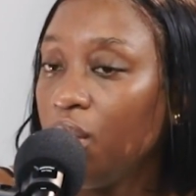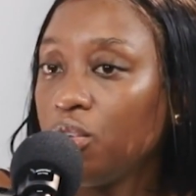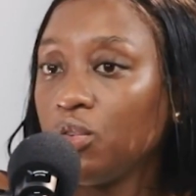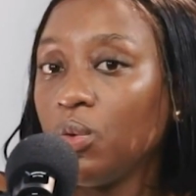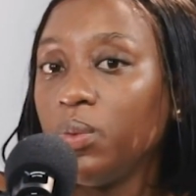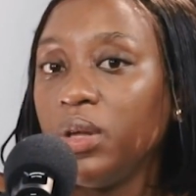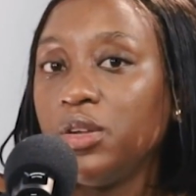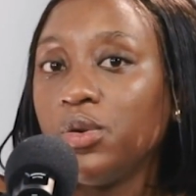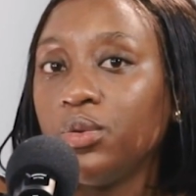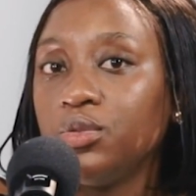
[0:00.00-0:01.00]
So we
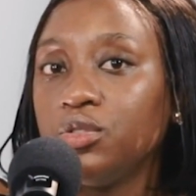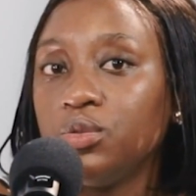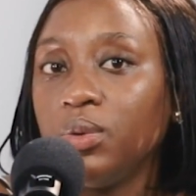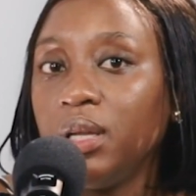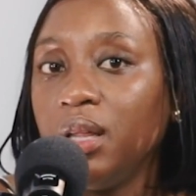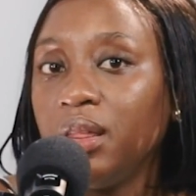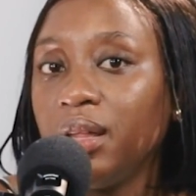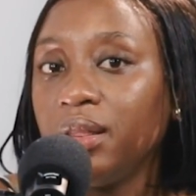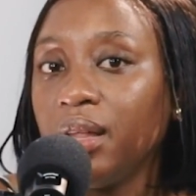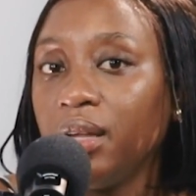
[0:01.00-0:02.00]
don't do
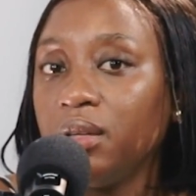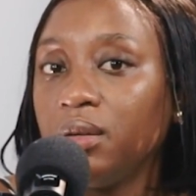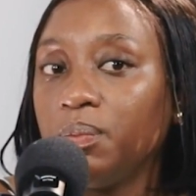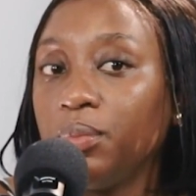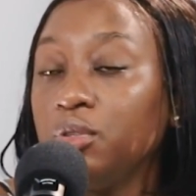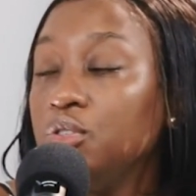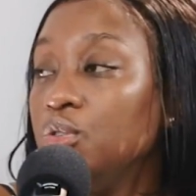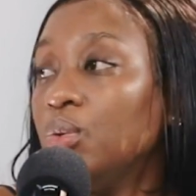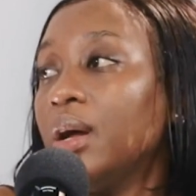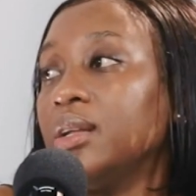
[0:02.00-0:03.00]
anything that puts
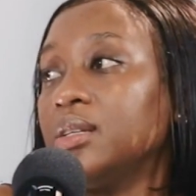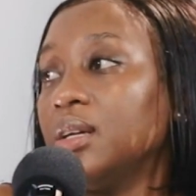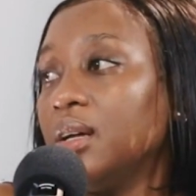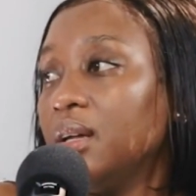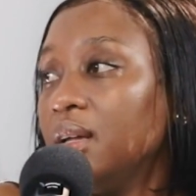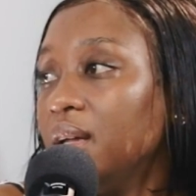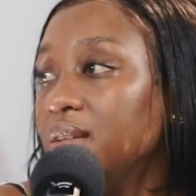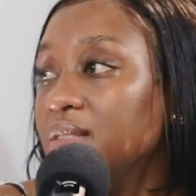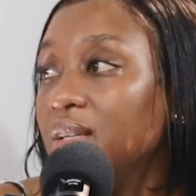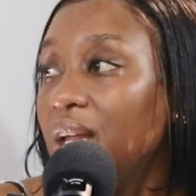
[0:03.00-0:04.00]
you under
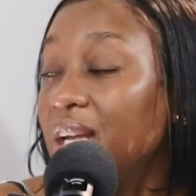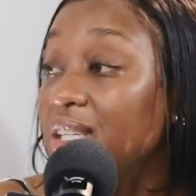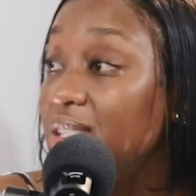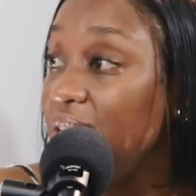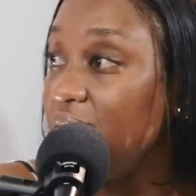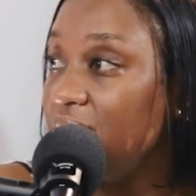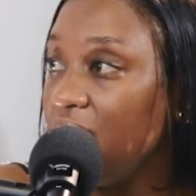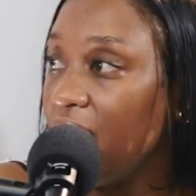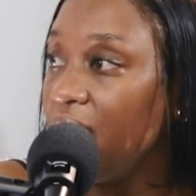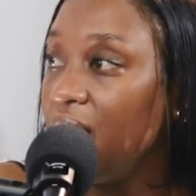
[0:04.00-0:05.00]
as an
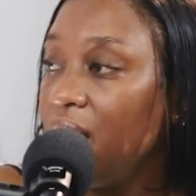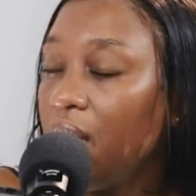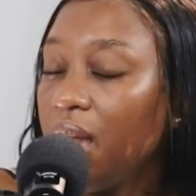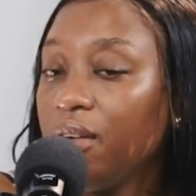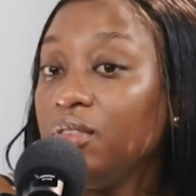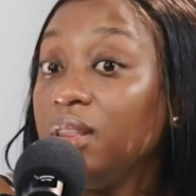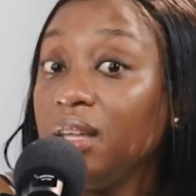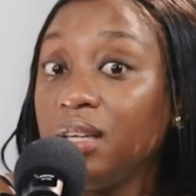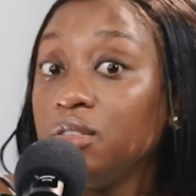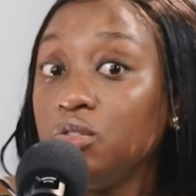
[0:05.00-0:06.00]
anesthesia.
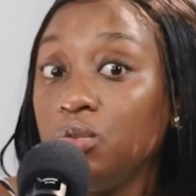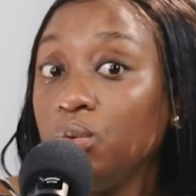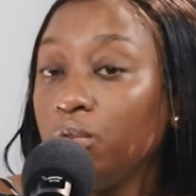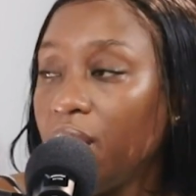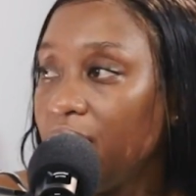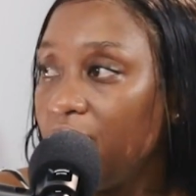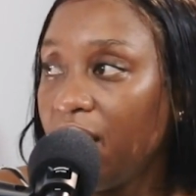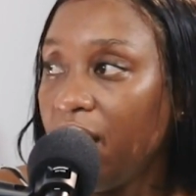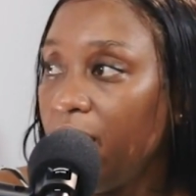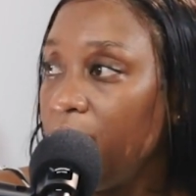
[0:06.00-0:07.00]
Everything is you right
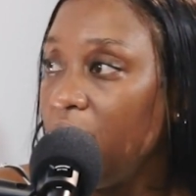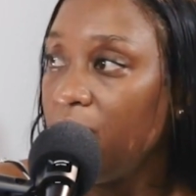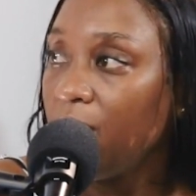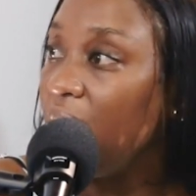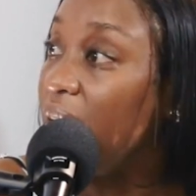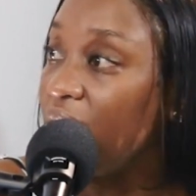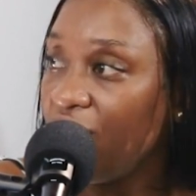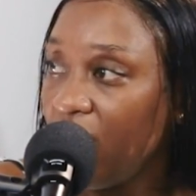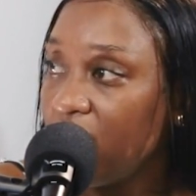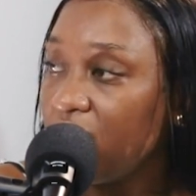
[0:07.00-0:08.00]
there, minimally
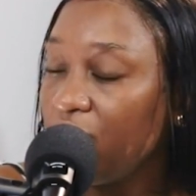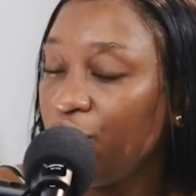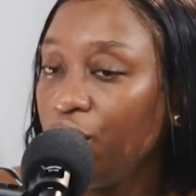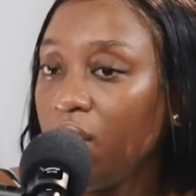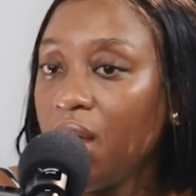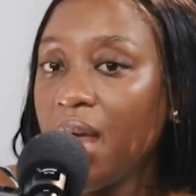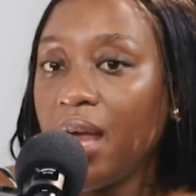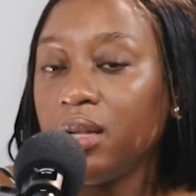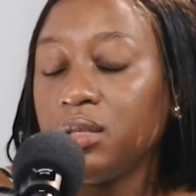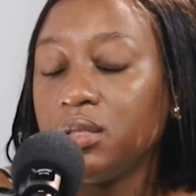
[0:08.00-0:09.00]
invasive.
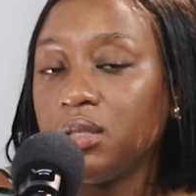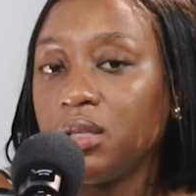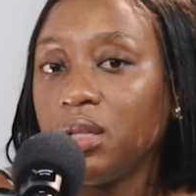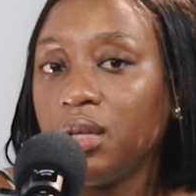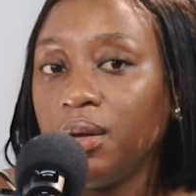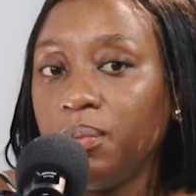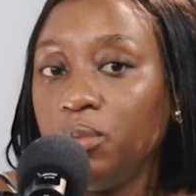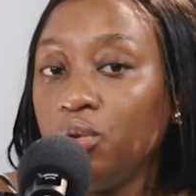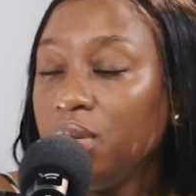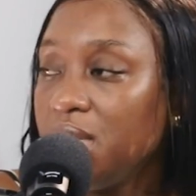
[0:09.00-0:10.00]
And the
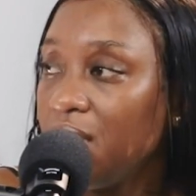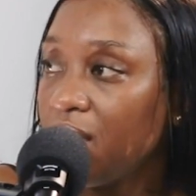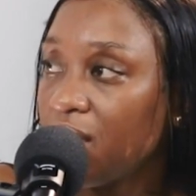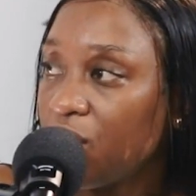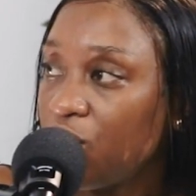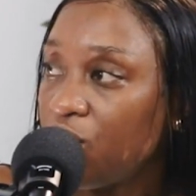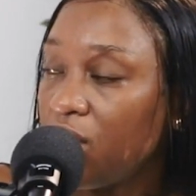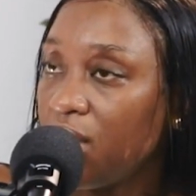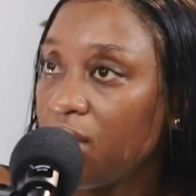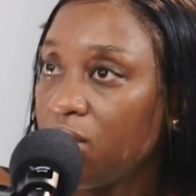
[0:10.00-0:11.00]
beauty
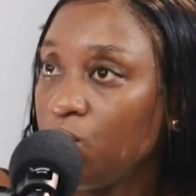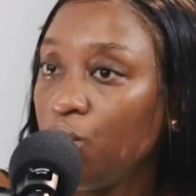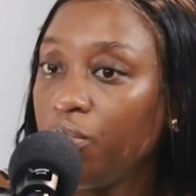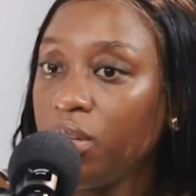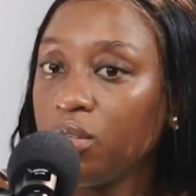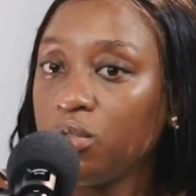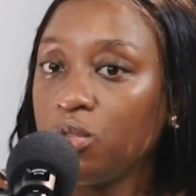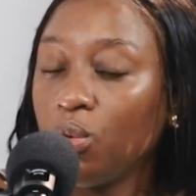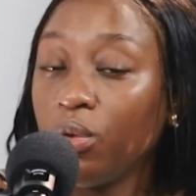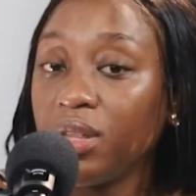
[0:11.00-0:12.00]
industry is moving
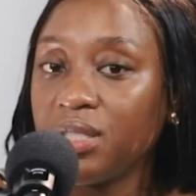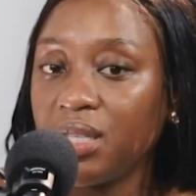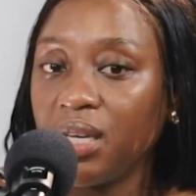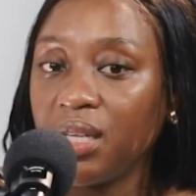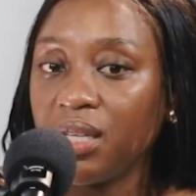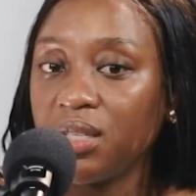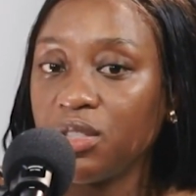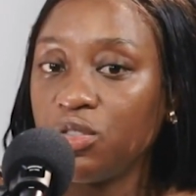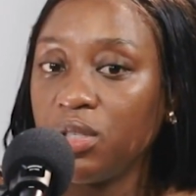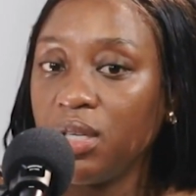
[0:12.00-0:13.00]
to, or the aesthetic
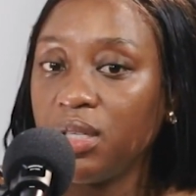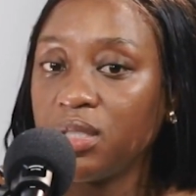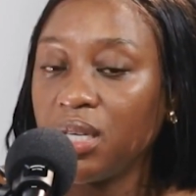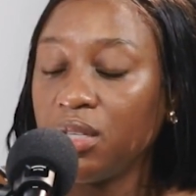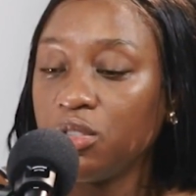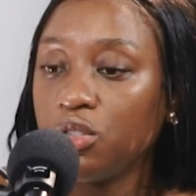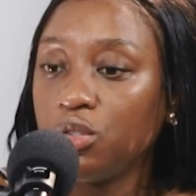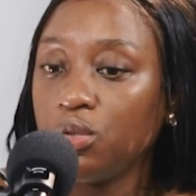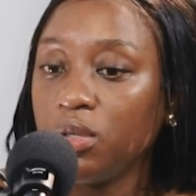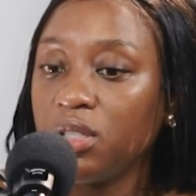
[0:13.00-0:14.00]
industry
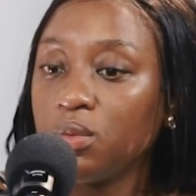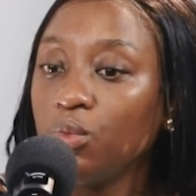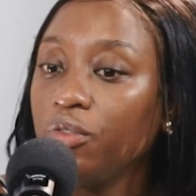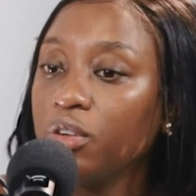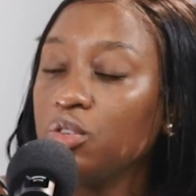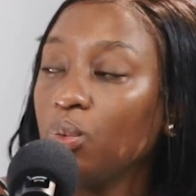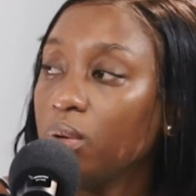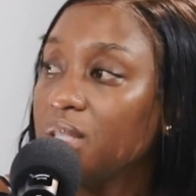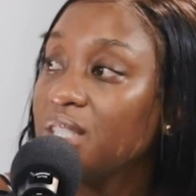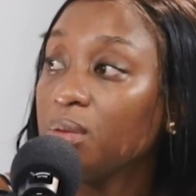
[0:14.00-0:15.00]
it's moving
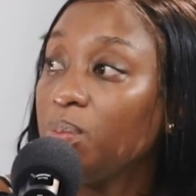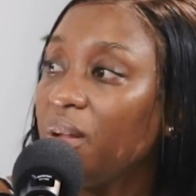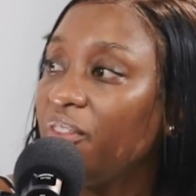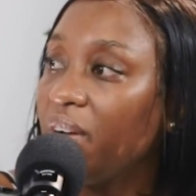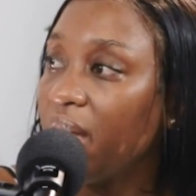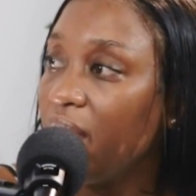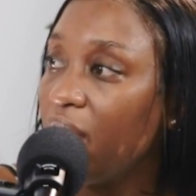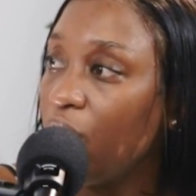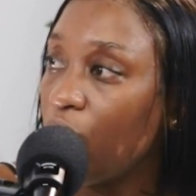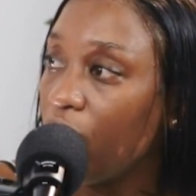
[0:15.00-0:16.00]
towards simplifying
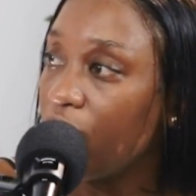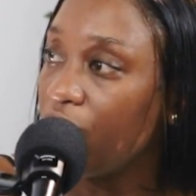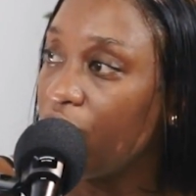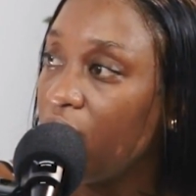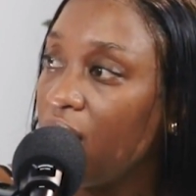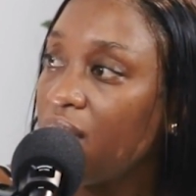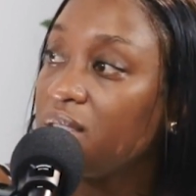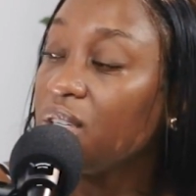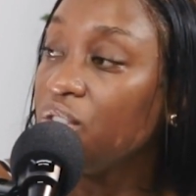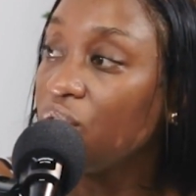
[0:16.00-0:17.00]
a lot of
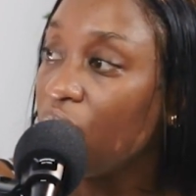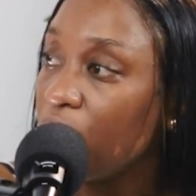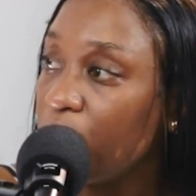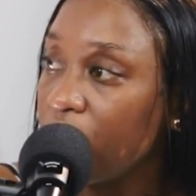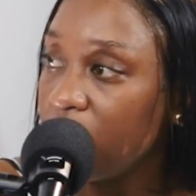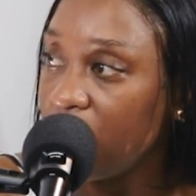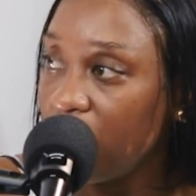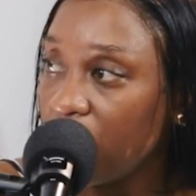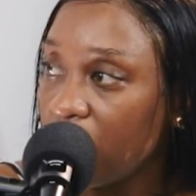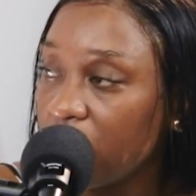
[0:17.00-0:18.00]
surgical
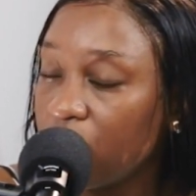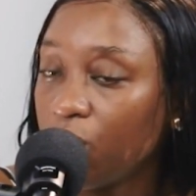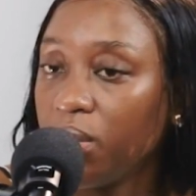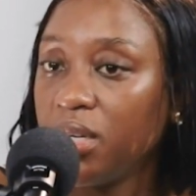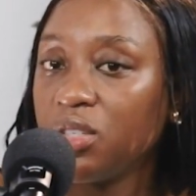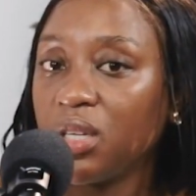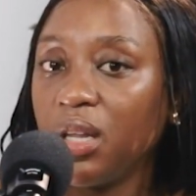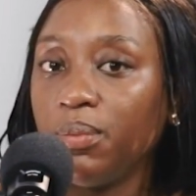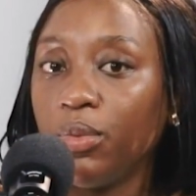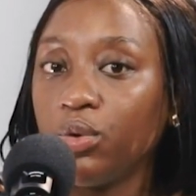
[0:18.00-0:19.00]
procedures. So
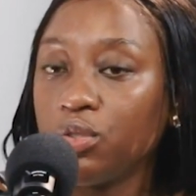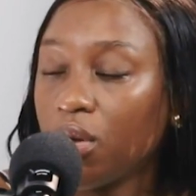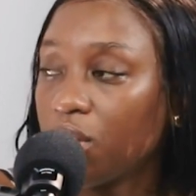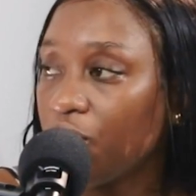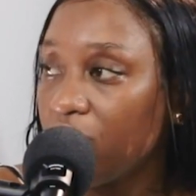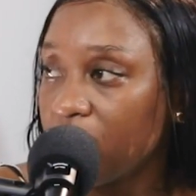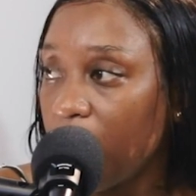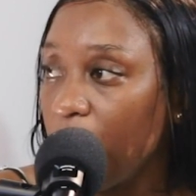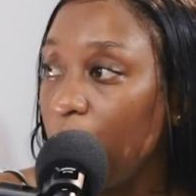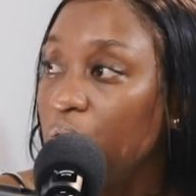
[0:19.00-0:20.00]
initially Botox, for
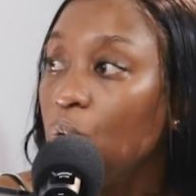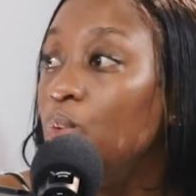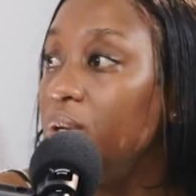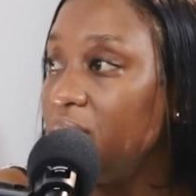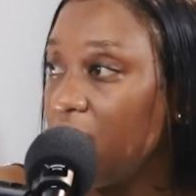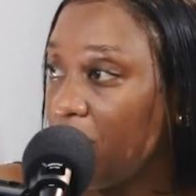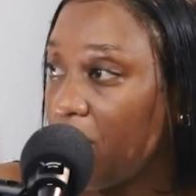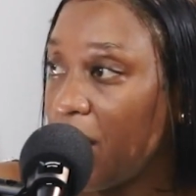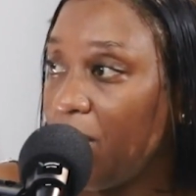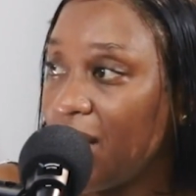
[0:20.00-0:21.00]
example, was only done
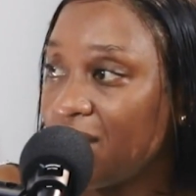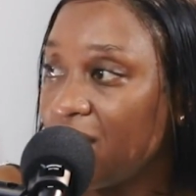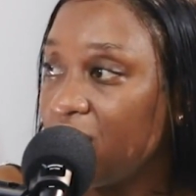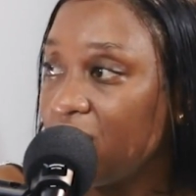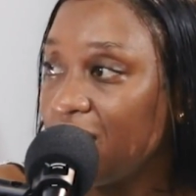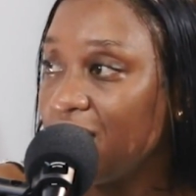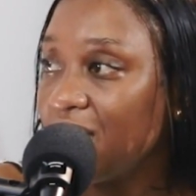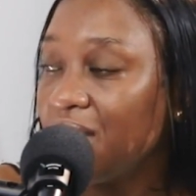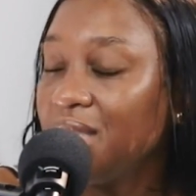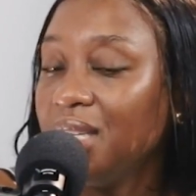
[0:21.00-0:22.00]
by plastic
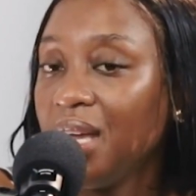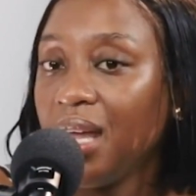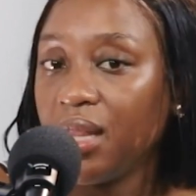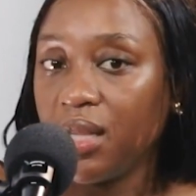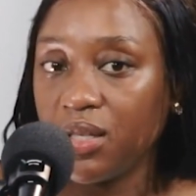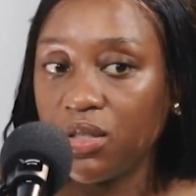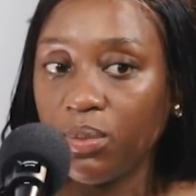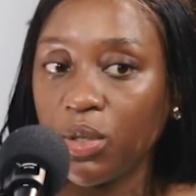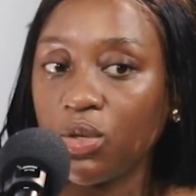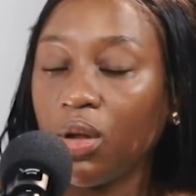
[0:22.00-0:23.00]
surgeons, then
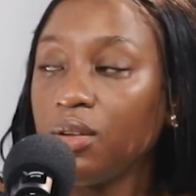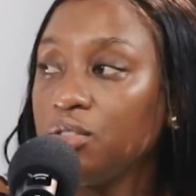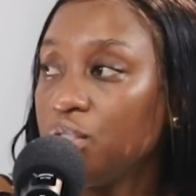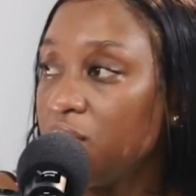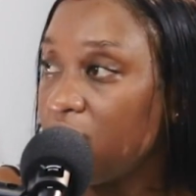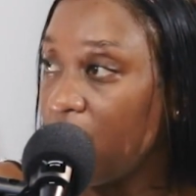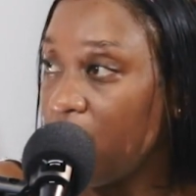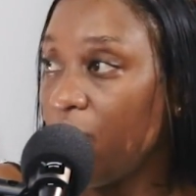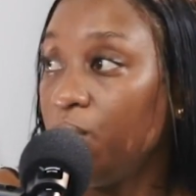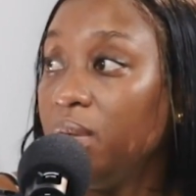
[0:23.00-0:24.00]
dermatologists, and
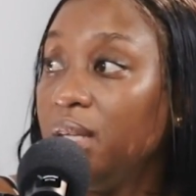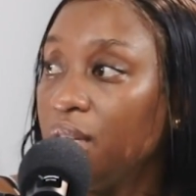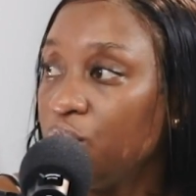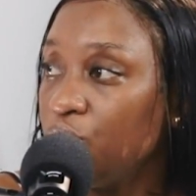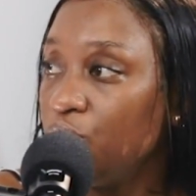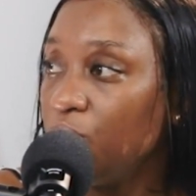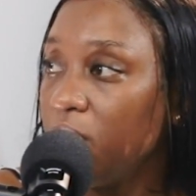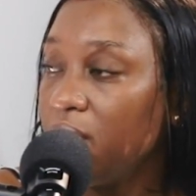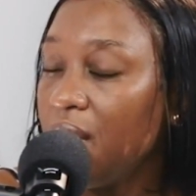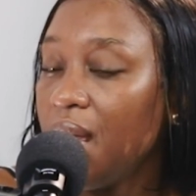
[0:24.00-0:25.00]
now we get to do
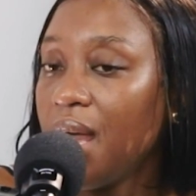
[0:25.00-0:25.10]
it.